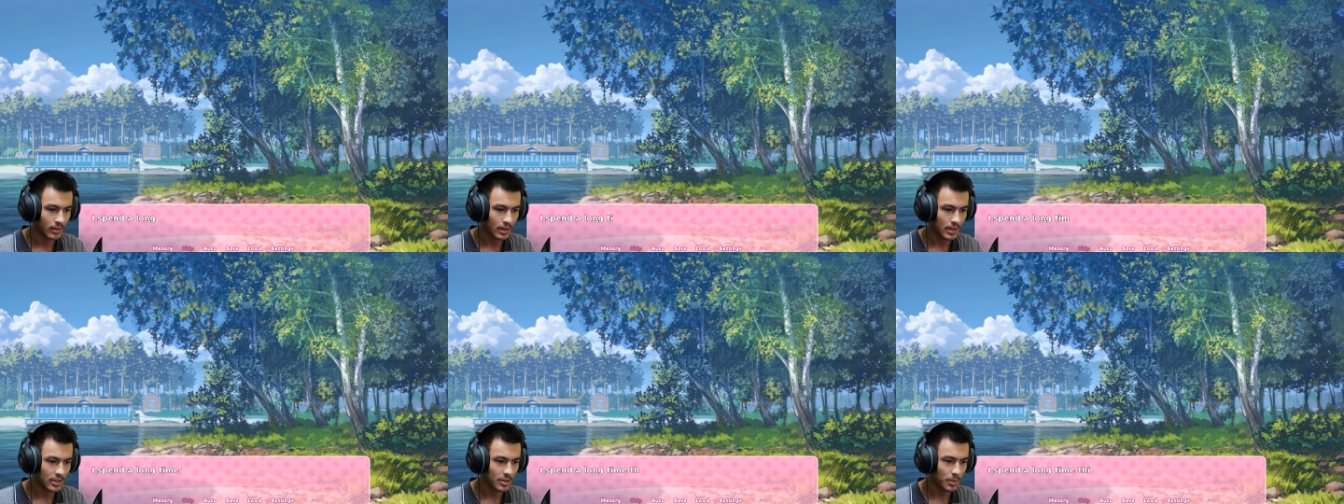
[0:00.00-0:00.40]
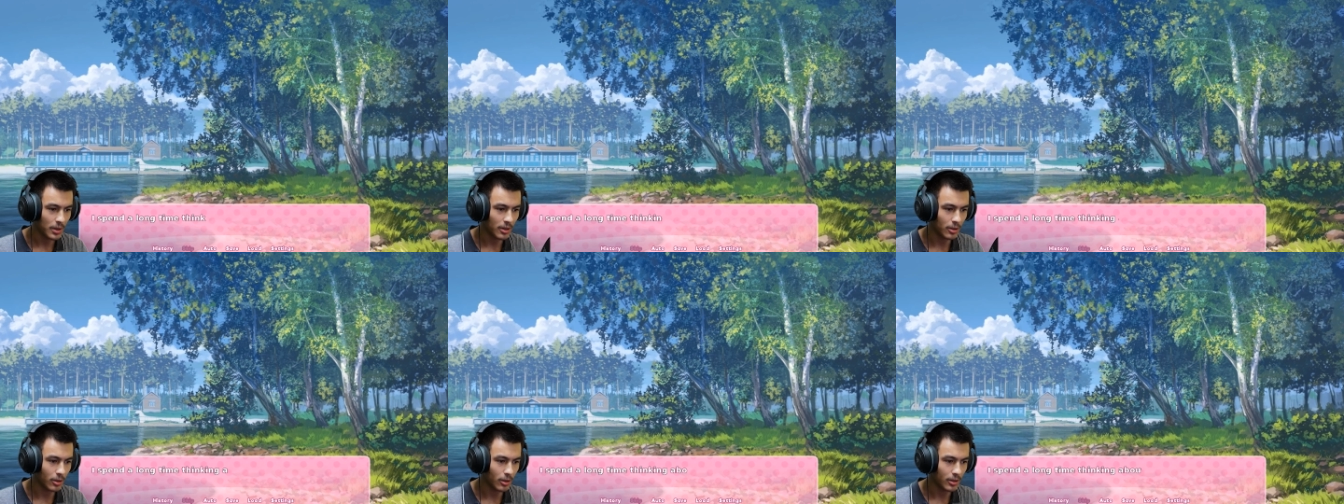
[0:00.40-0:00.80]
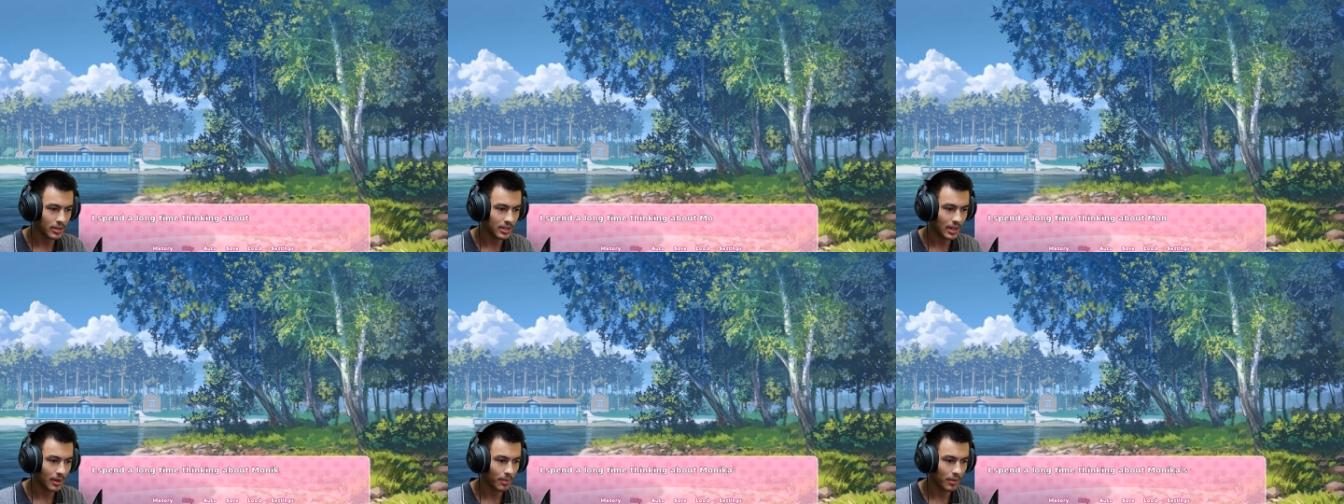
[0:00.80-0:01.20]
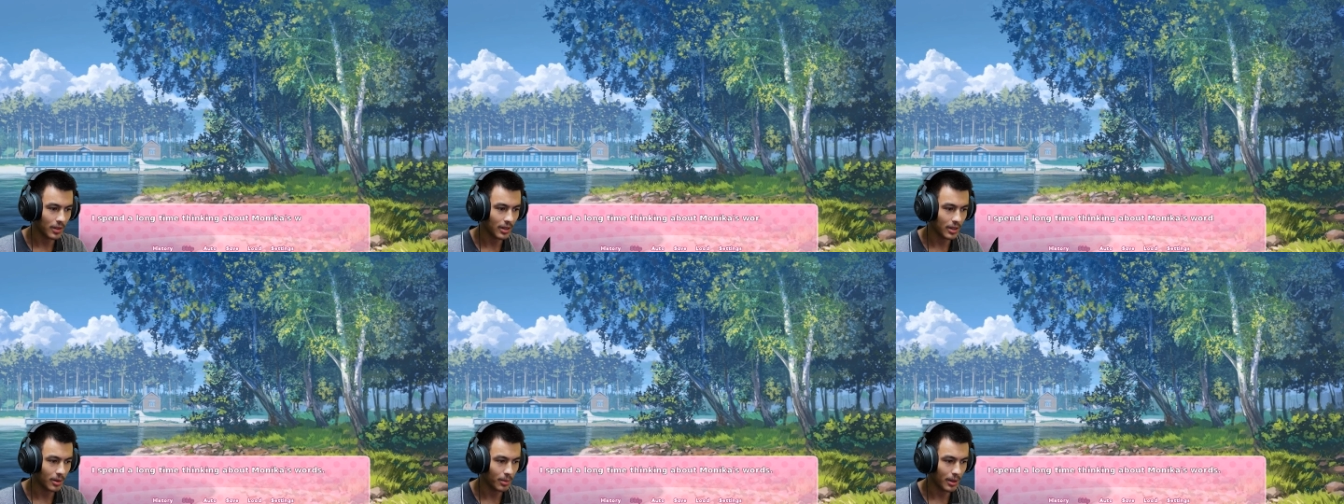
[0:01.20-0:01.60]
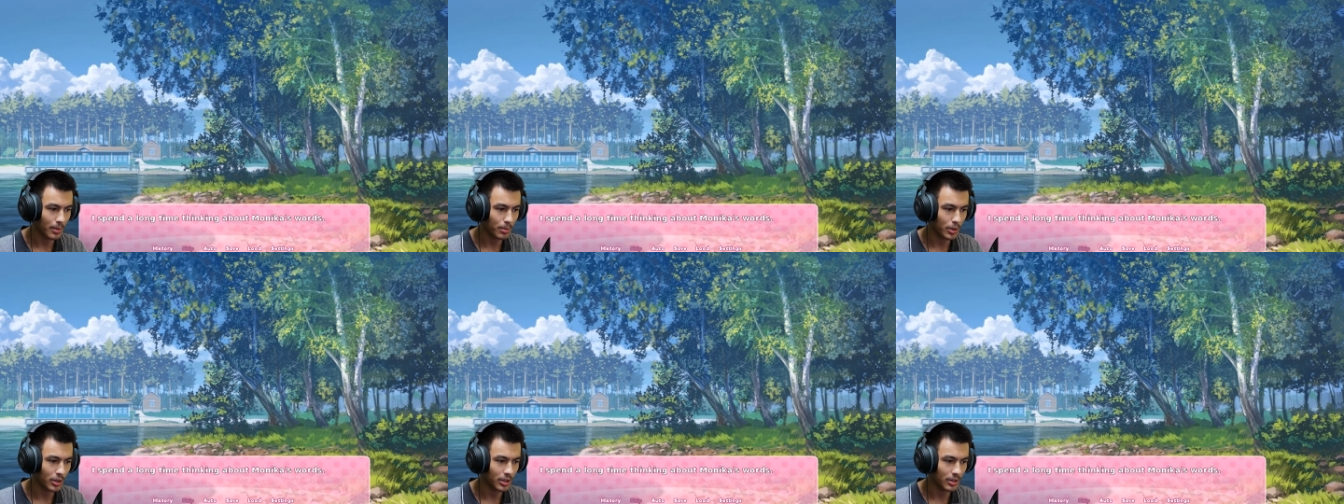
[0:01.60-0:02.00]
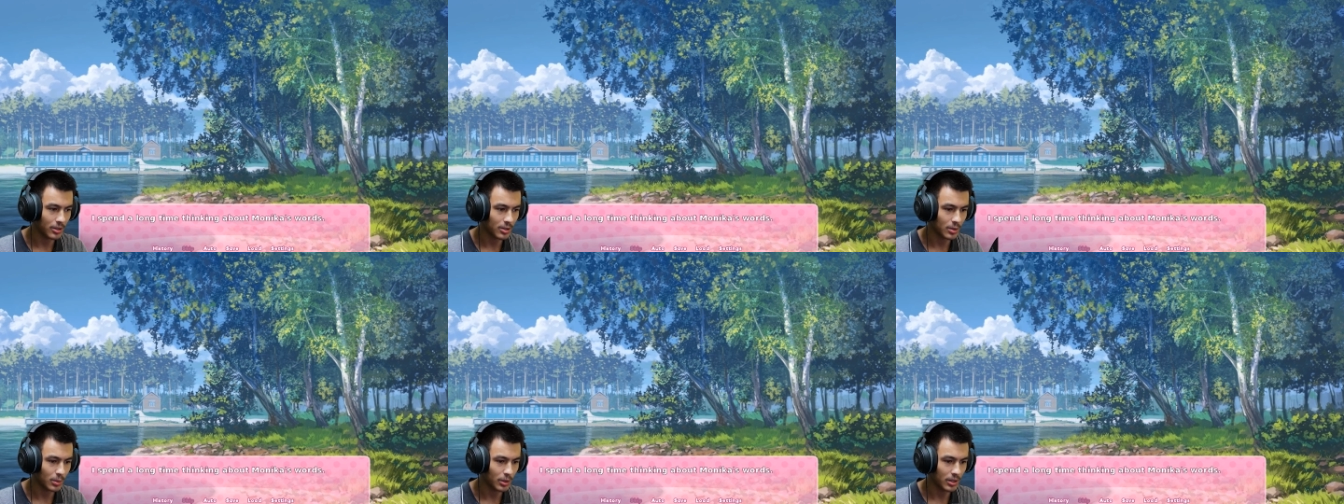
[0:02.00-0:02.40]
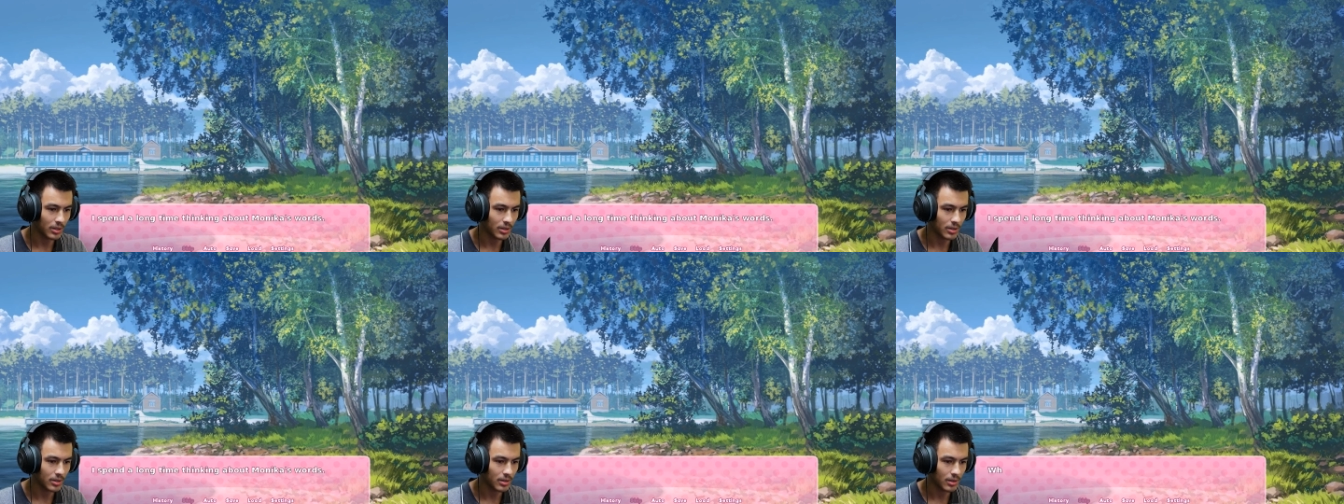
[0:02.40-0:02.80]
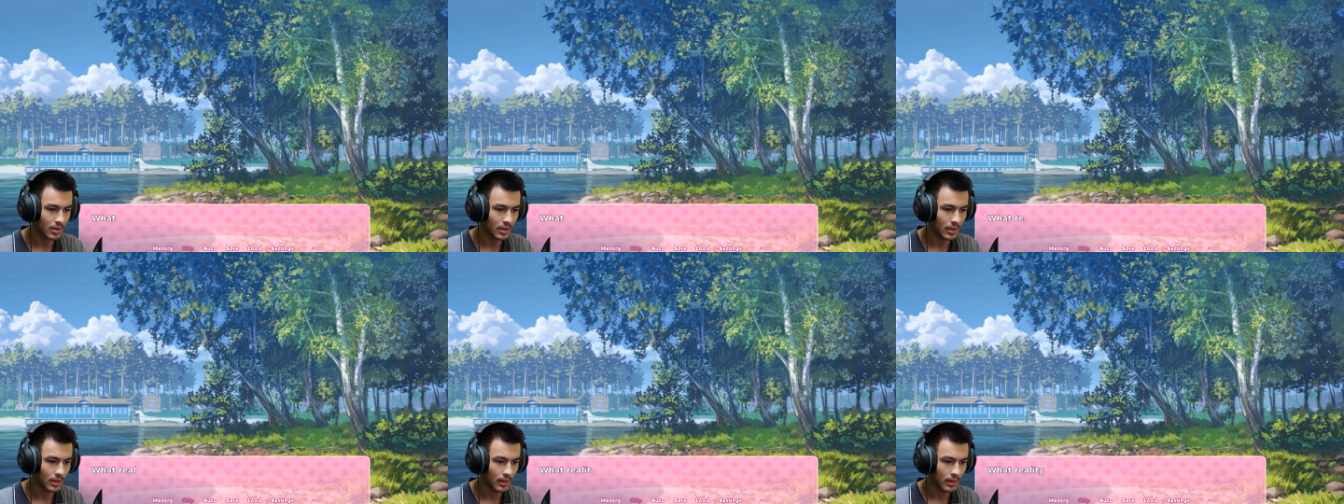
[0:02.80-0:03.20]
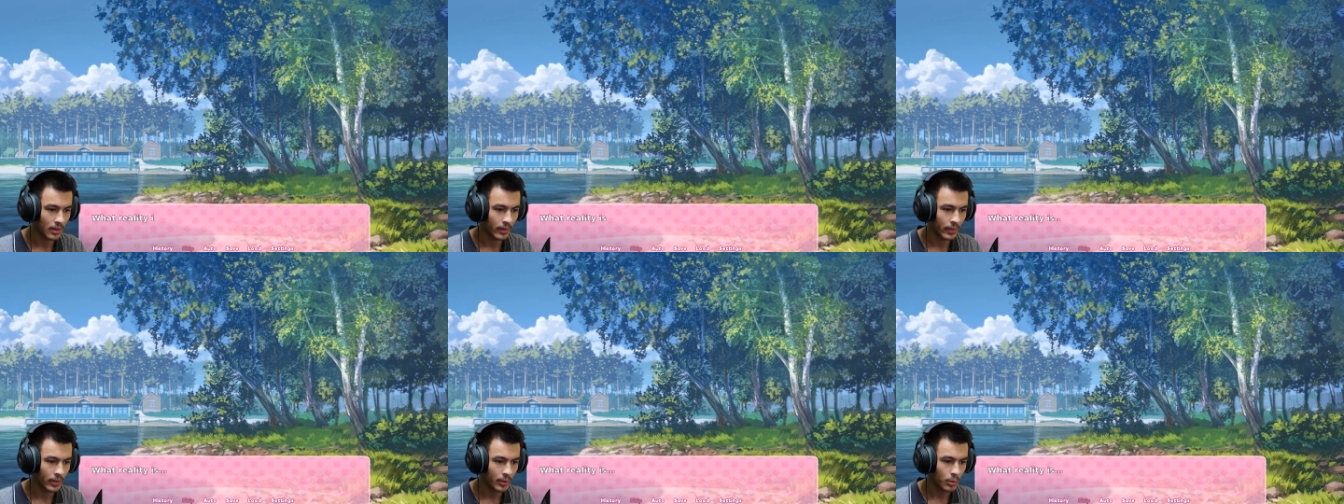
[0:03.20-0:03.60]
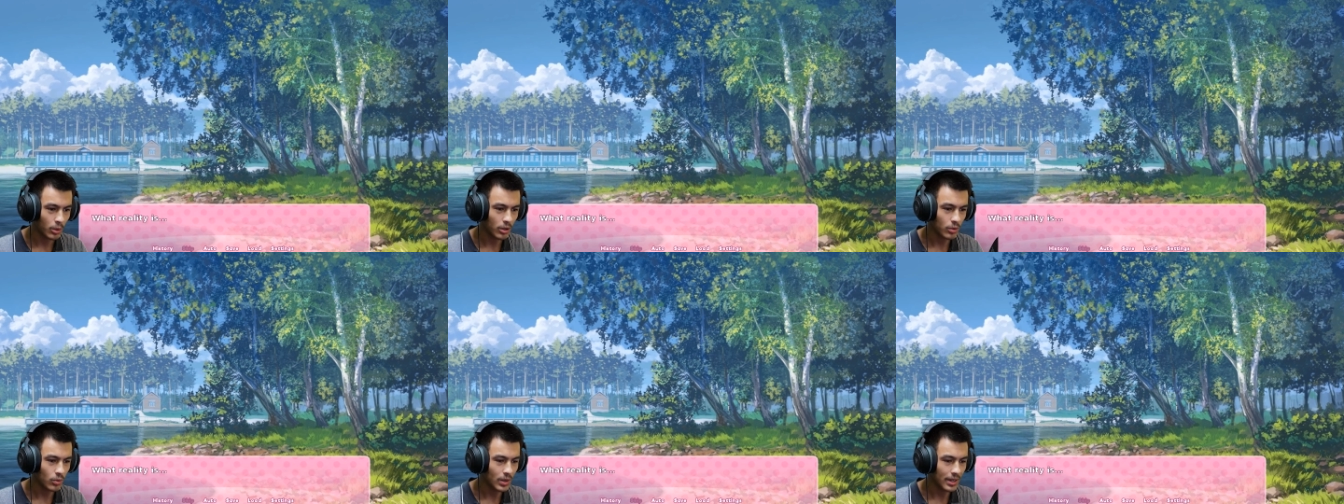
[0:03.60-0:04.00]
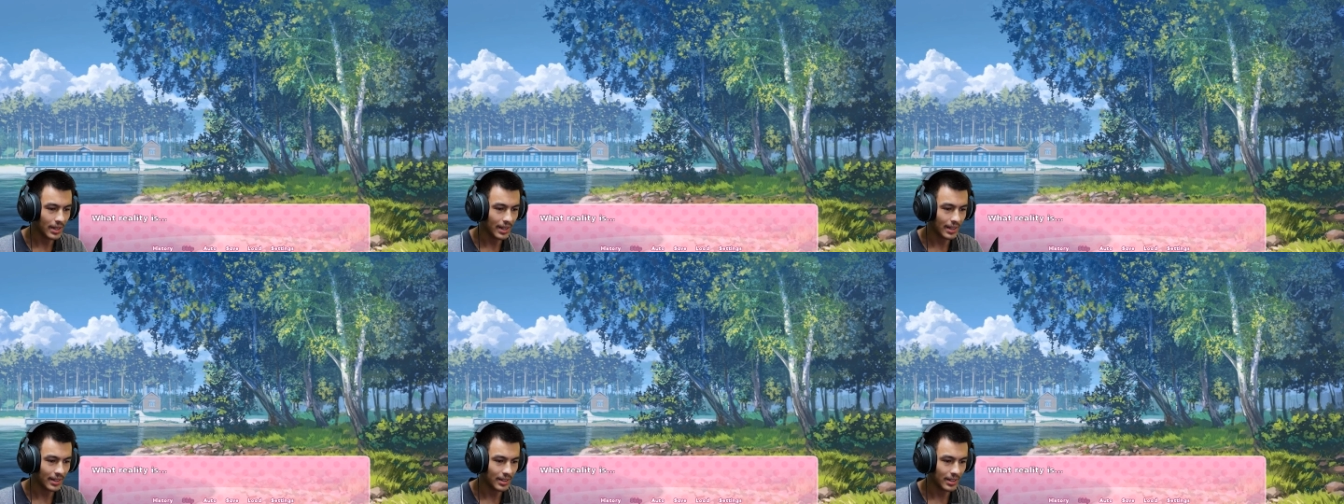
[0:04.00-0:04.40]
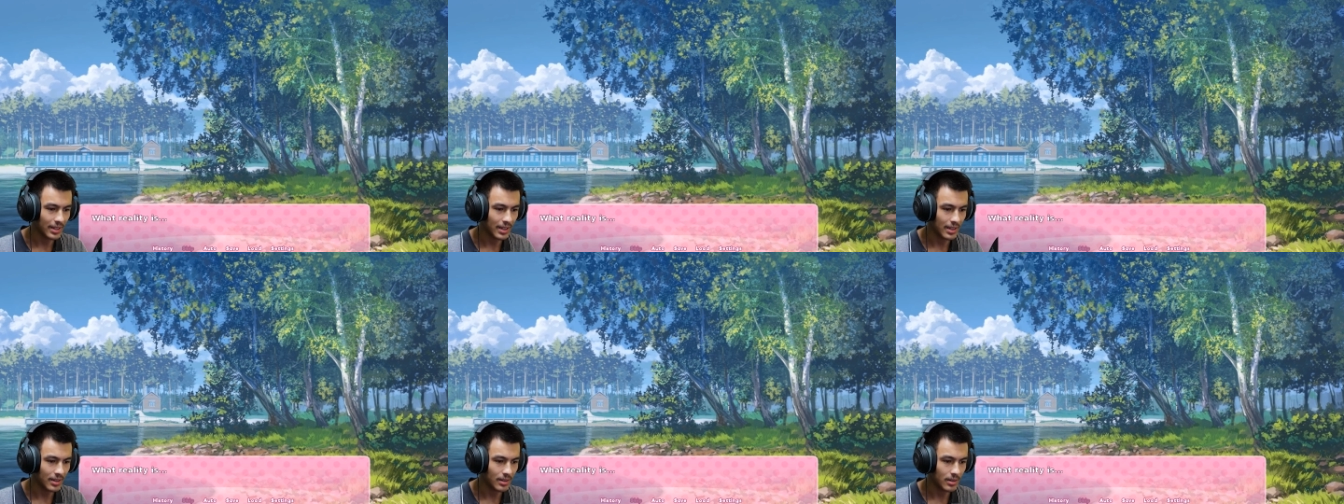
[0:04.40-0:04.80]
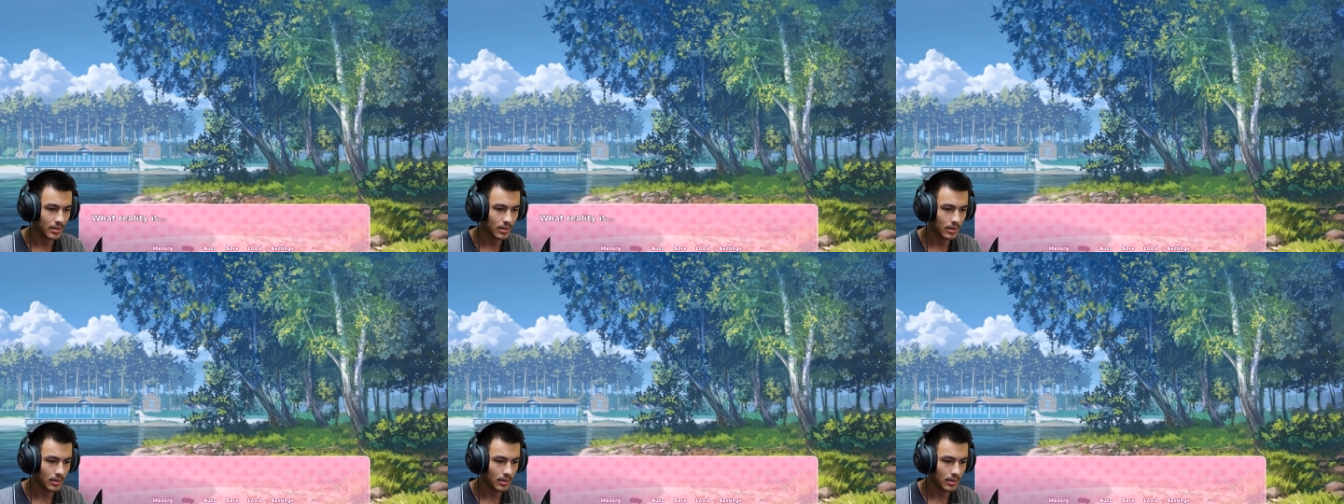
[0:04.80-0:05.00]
I spent a long time thinking about Monica's words. What reality is.